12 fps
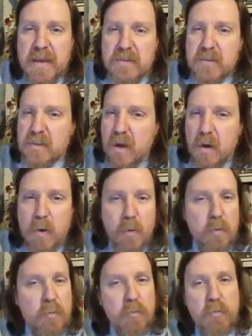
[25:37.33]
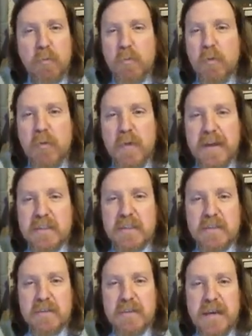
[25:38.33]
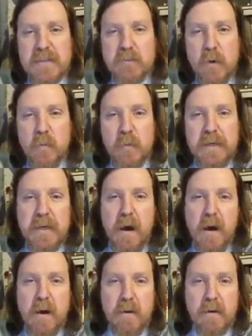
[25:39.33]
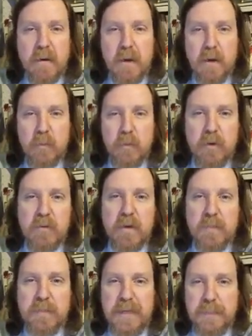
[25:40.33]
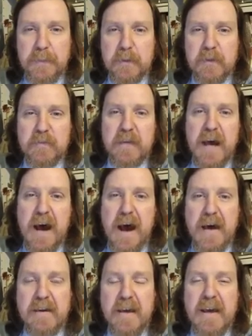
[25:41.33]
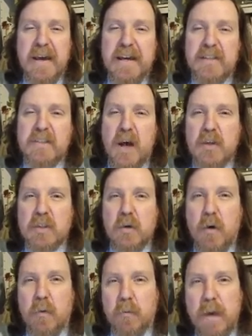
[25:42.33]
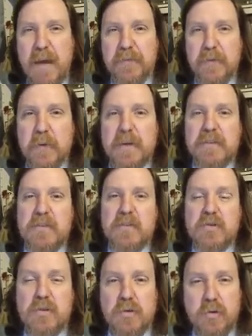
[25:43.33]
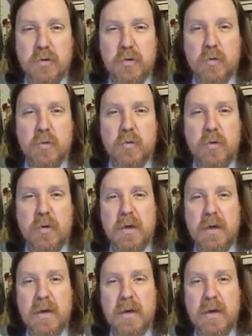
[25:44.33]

so that's what we are. We're the people of God, and it's also a reference to